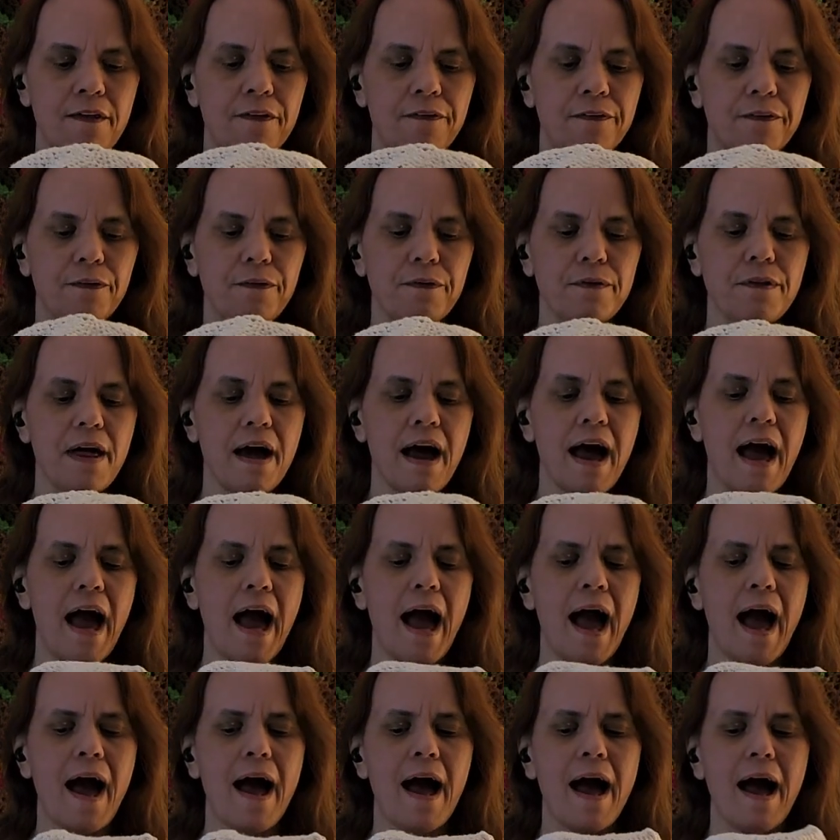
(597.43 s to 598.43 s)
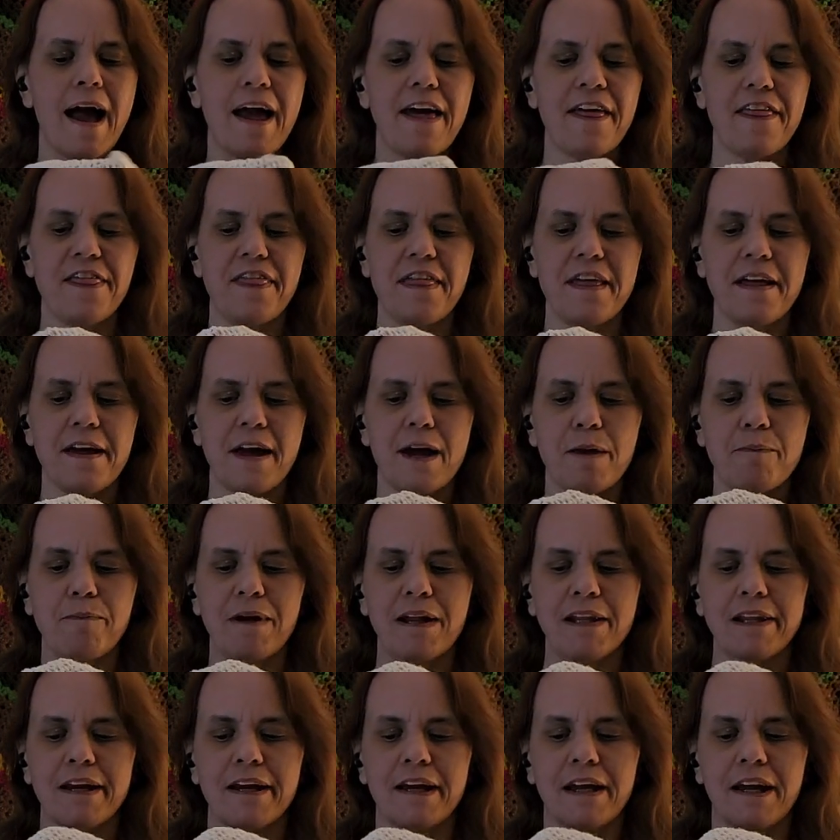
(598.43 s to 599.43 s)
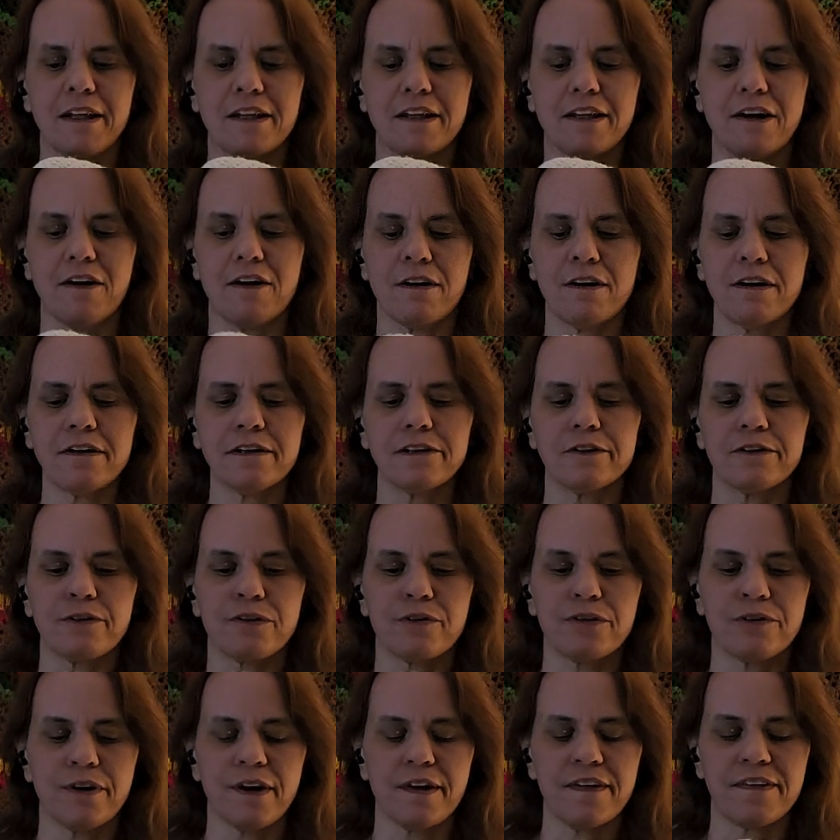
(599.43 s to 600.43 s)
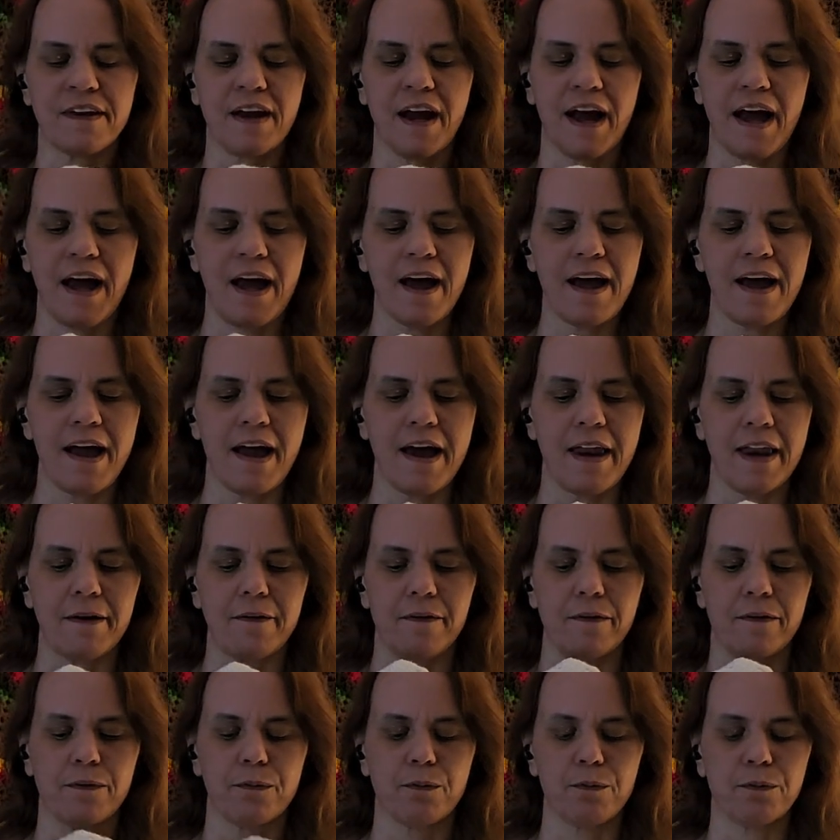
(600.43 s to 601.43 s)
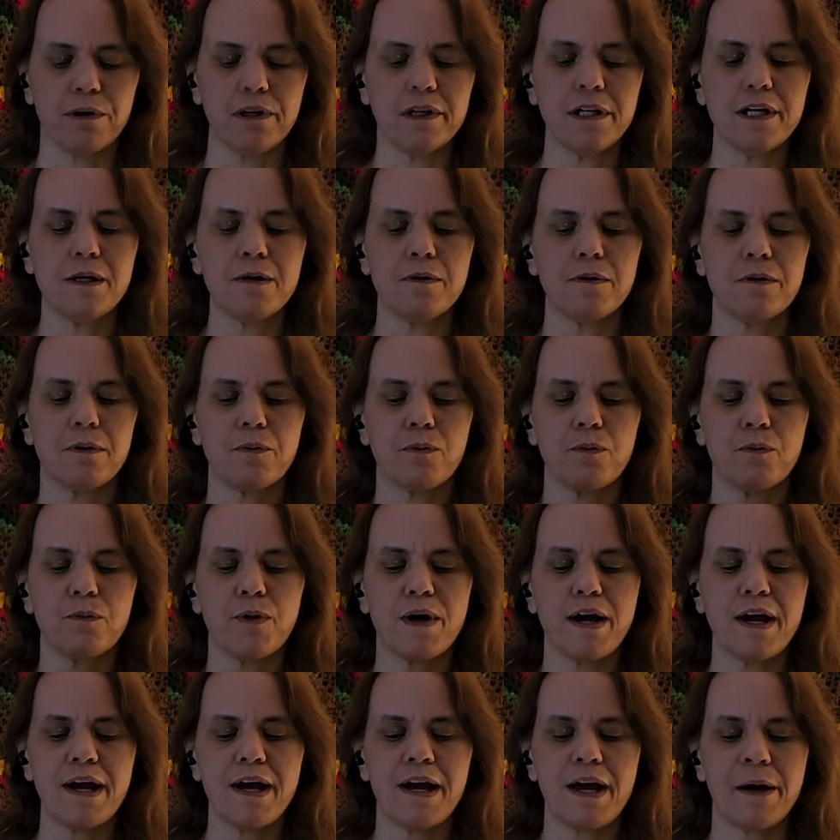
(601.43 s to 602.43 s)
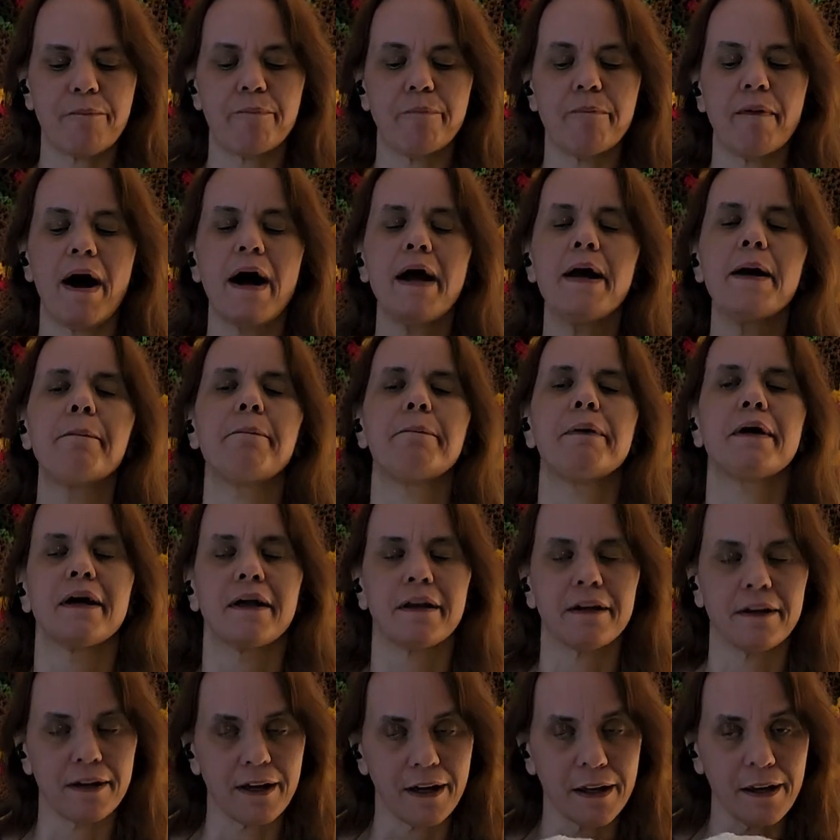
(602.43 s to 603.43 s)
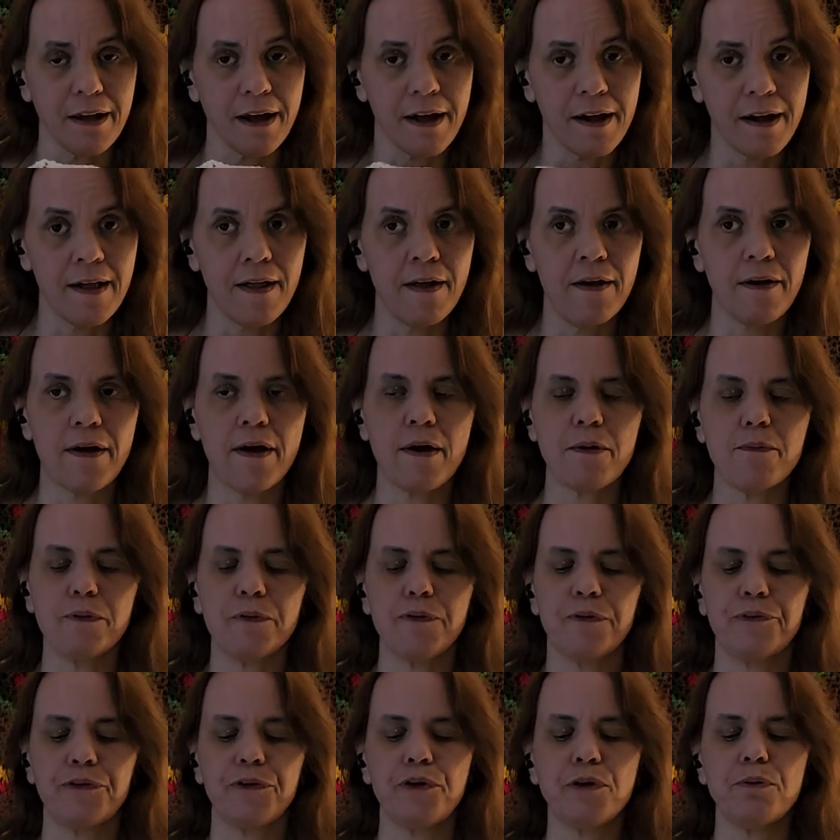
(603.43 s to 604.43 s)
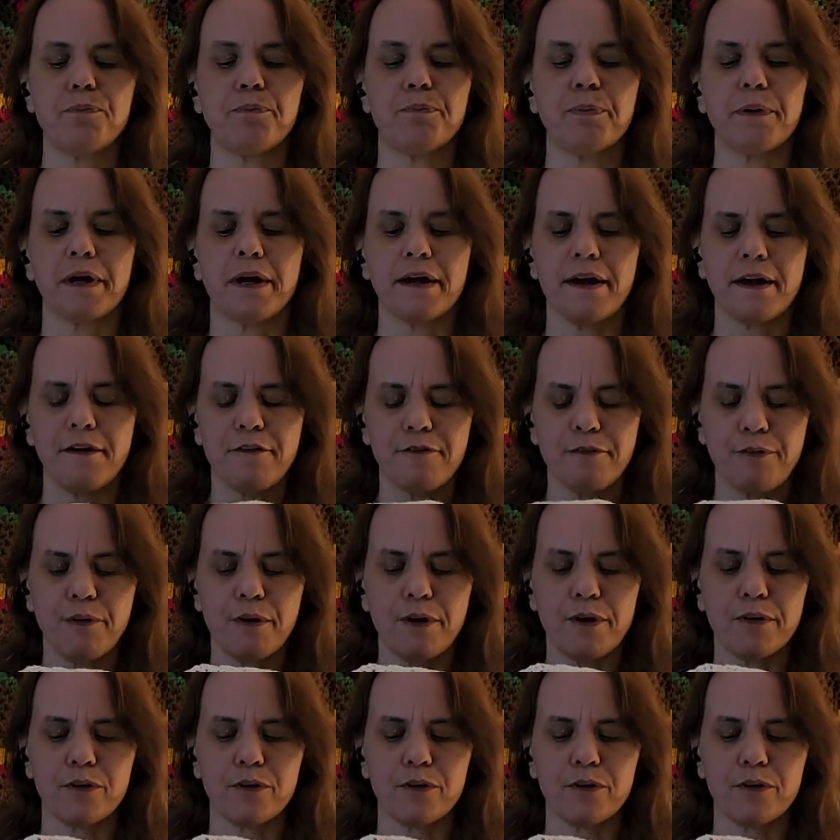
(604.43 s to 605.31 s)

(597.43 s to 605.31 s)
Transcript: So the hat, I think it'd be like a toddler size hat, and it was really way, in my opinion, it was too big for a